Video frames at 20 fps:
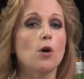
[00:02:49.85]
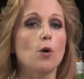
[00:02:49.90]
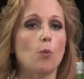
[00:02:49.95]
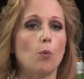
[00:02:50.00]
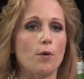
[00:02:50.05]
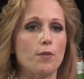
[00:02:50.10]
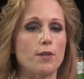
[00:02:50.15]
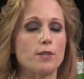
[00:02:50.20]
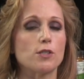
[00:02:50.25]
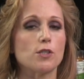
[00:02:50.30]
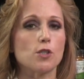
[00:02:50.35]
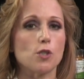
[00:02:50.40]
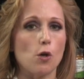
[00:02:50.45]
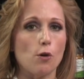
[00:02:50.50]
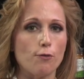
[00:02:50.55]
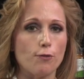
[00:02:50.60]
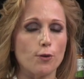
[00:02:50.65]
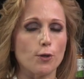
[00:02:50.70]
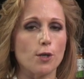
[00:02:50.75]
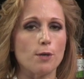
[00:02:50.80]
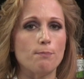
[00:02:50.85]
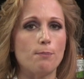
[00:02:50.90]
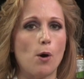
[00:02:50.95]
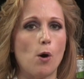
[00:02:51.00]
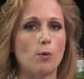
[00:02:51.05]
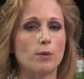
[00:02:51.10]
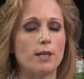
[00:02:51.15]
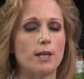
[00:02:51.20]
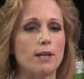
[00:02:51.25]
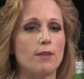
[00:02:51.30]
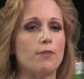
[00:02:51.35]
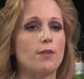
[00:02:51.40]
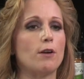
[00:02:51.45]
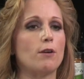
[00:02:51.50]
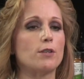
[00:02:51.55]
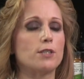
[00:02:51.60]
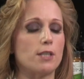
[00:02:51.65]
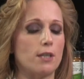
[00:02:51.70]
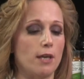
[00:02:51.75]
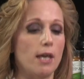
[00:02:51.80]
with its sulfur component in
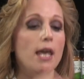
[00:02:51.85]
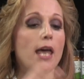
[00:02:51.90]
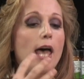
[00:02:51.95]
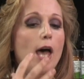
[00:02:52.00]
there to